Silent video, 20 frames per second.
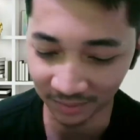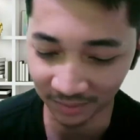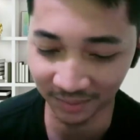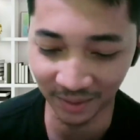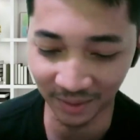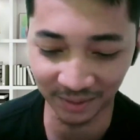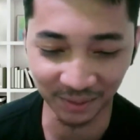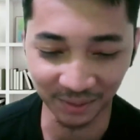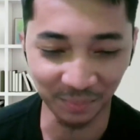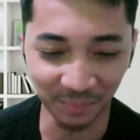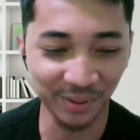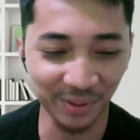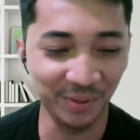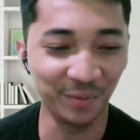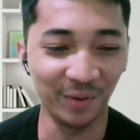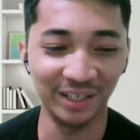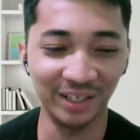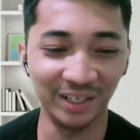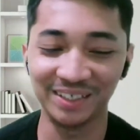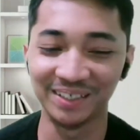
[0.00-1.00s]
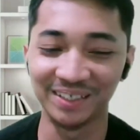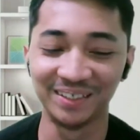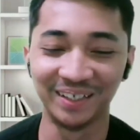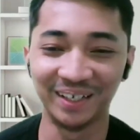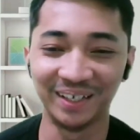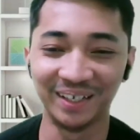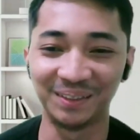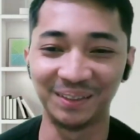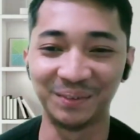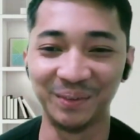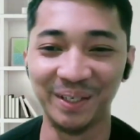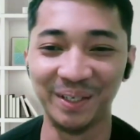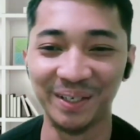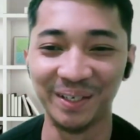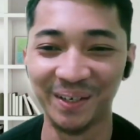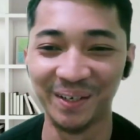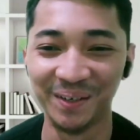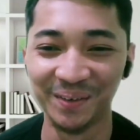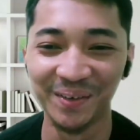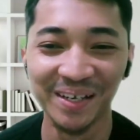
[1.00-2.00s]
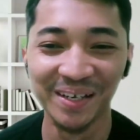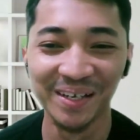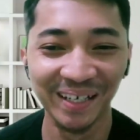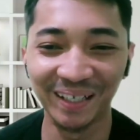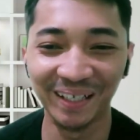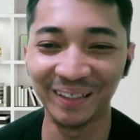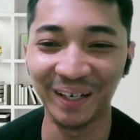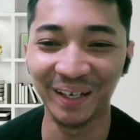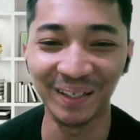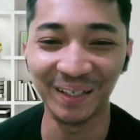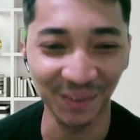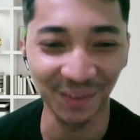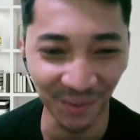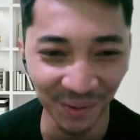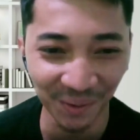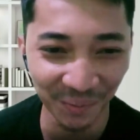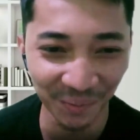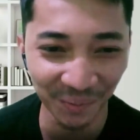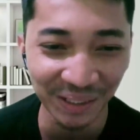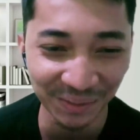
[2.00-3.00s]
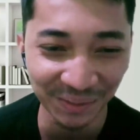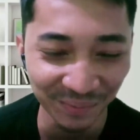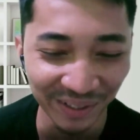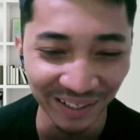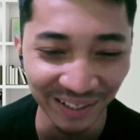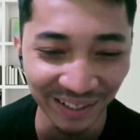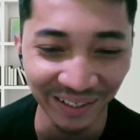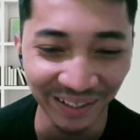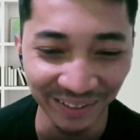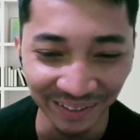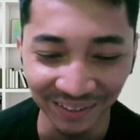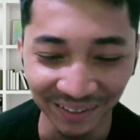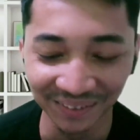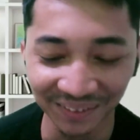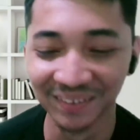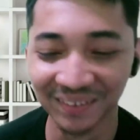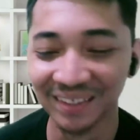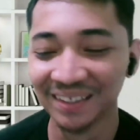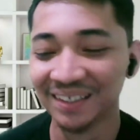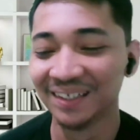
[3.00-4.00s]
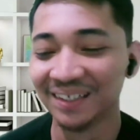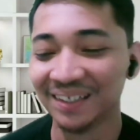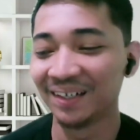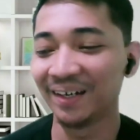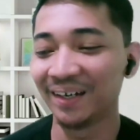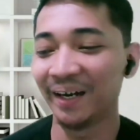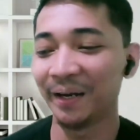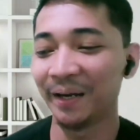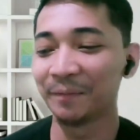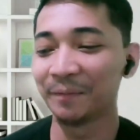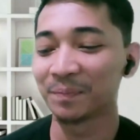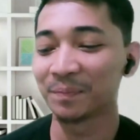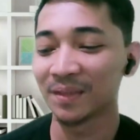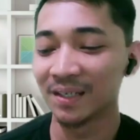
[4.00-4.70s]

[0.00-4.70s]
that's a big question. As we know, it has always been, I know, right?